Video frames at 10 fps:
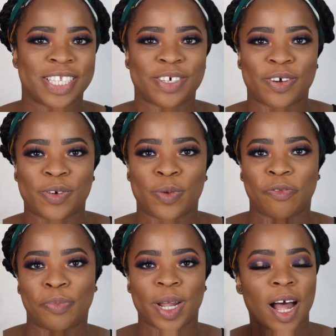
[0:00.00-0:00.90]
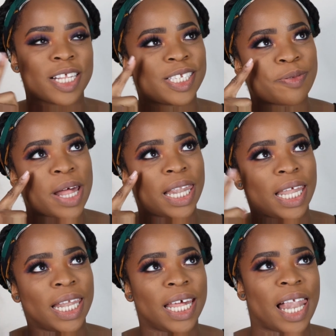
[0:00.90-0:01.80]
Alright, so we've put on
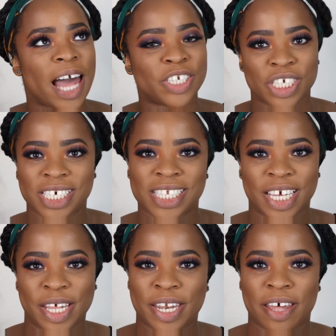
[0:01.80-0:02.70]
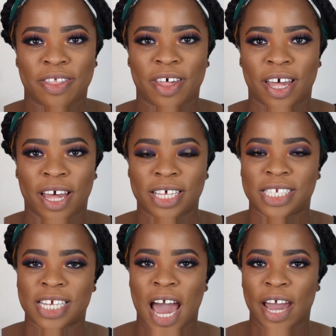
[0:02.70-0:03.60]
some Lily lashes in
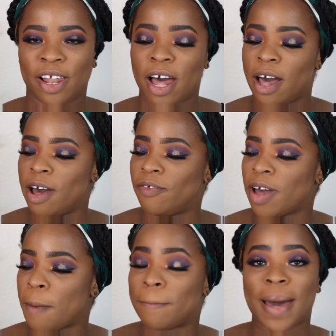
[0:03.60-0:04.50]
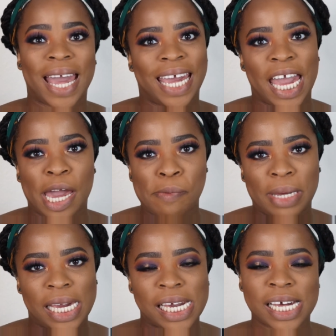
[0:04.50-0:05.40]
the style of
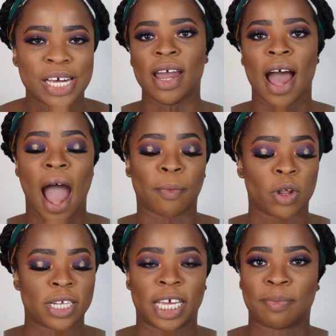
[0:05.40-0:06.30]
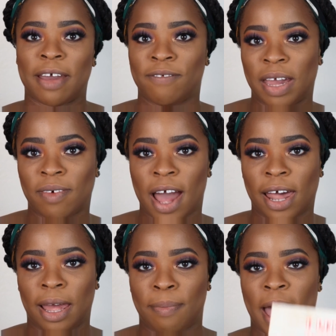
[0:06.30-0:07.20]
Miami. I'm going to take my favorite